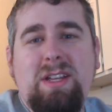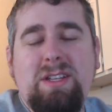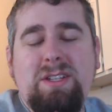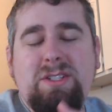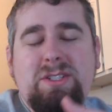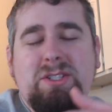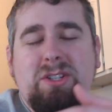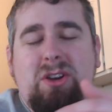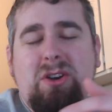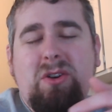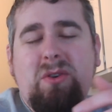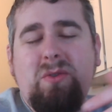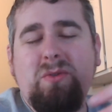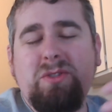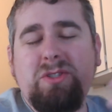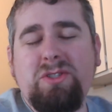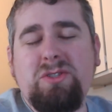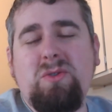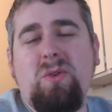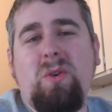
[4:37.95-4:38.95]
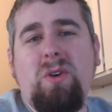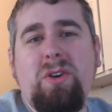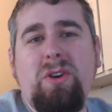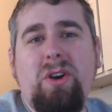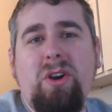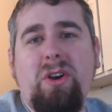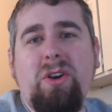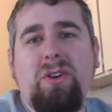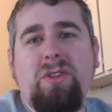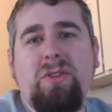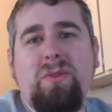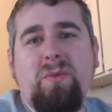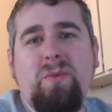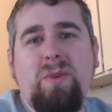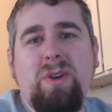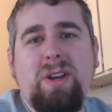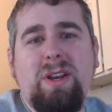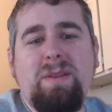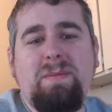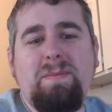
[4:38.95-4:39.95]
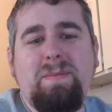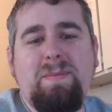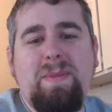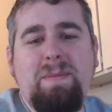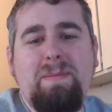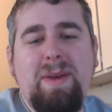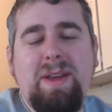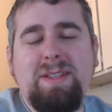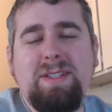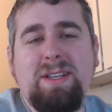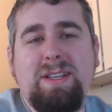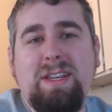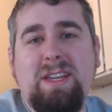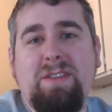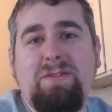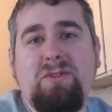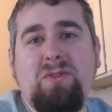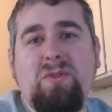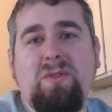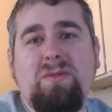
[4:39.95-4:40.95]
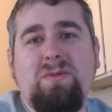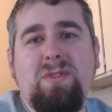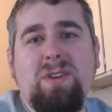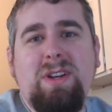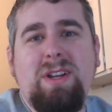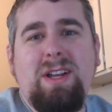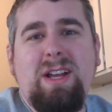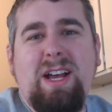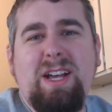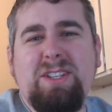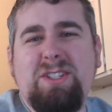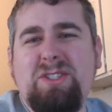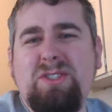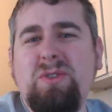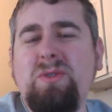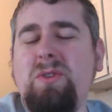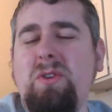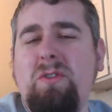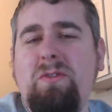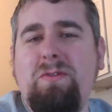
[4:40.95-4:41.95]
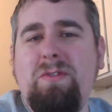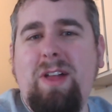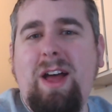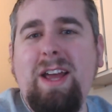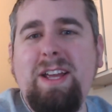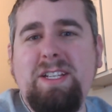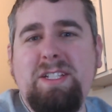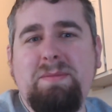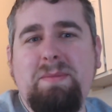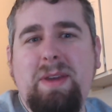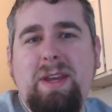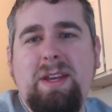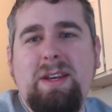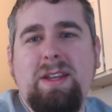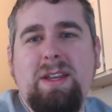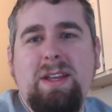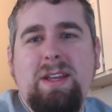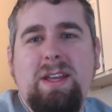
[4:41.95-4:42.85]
So Scorn Earth, what it, it basically gives you a, a pseudo fly speed,